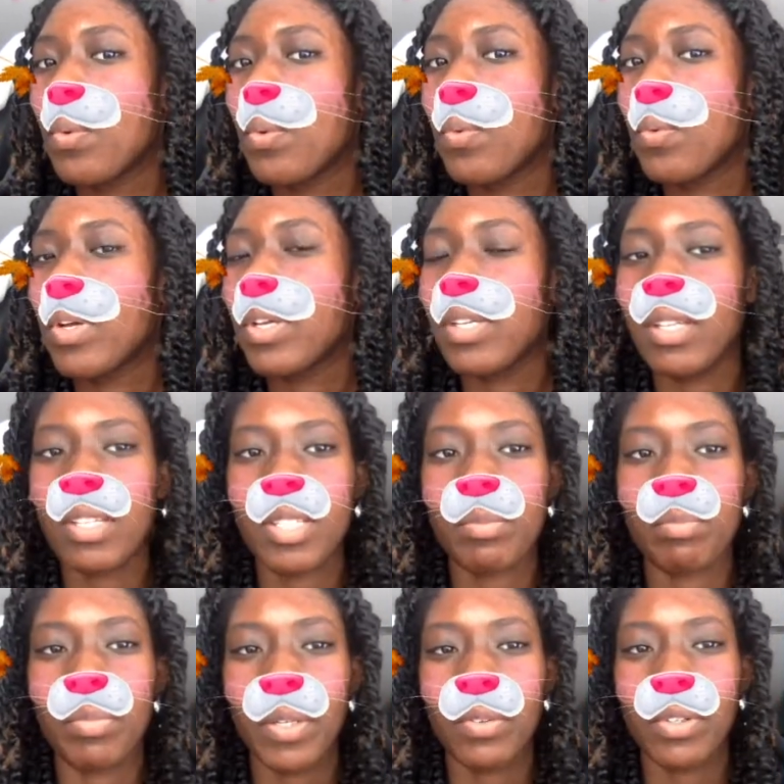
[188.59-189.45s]
Is it
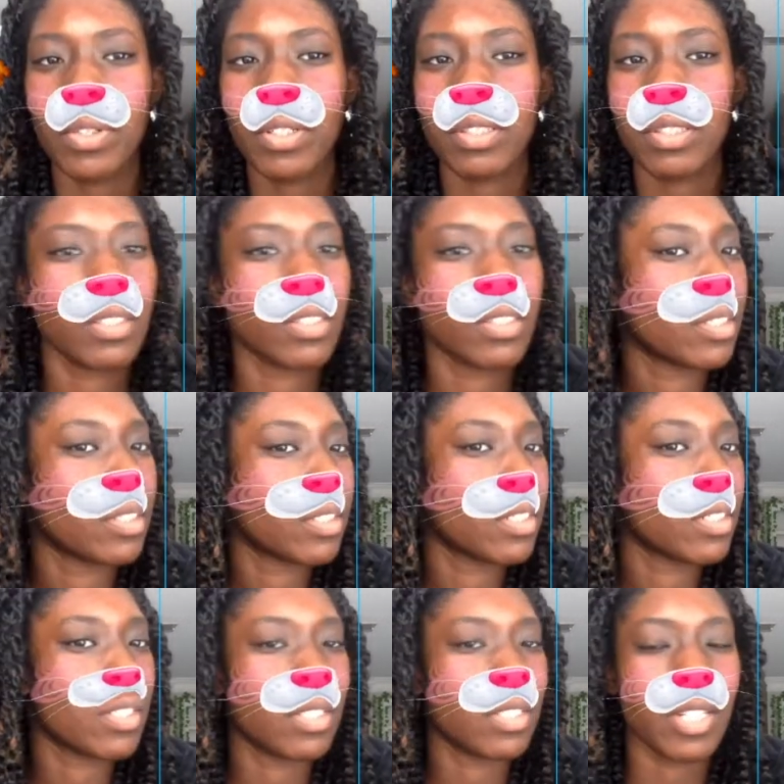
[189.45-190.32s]
mirrored? It's
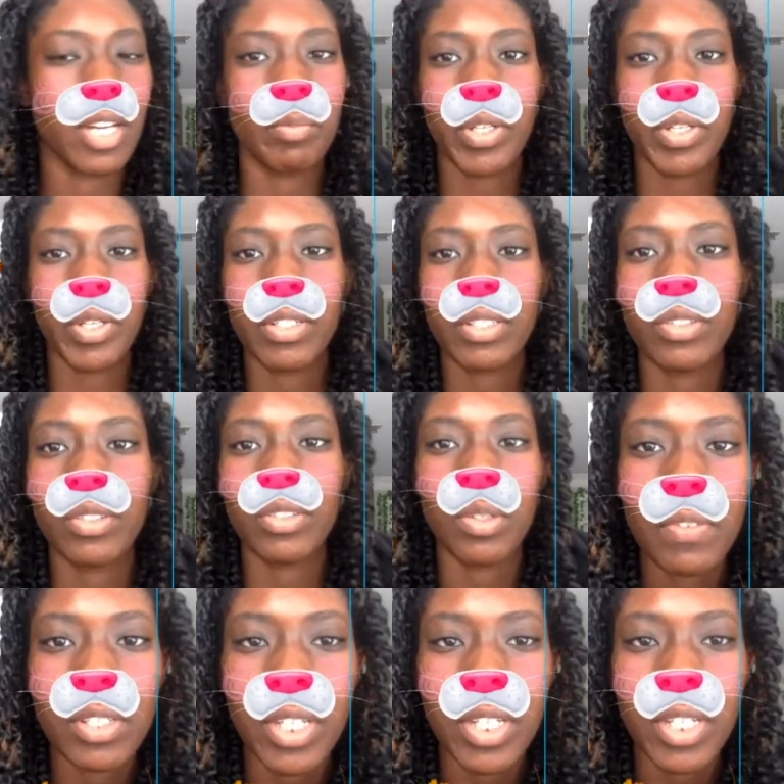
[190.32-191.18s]
not mirrored. So I'm going to have to
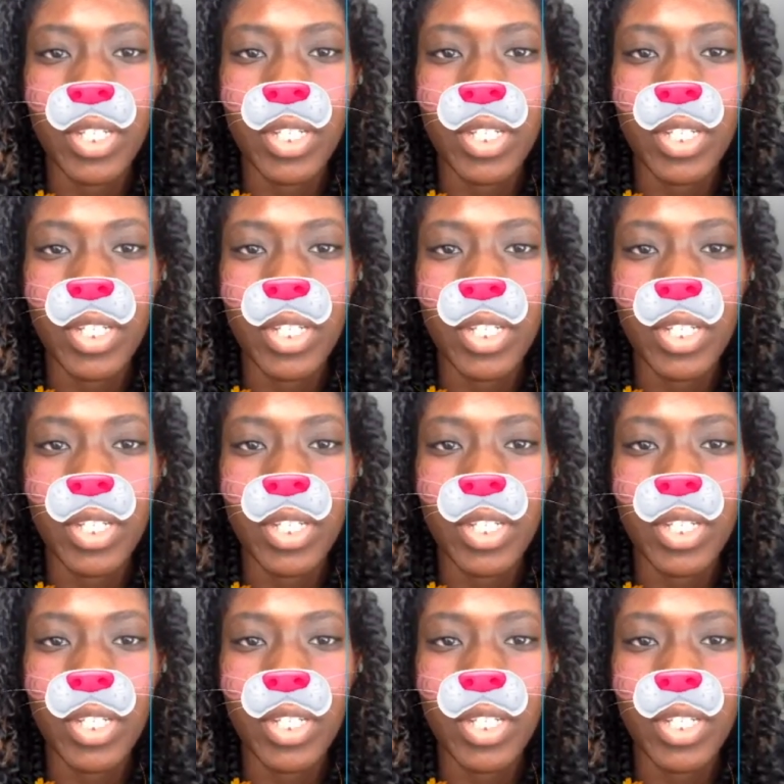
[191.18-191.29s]
change it also. I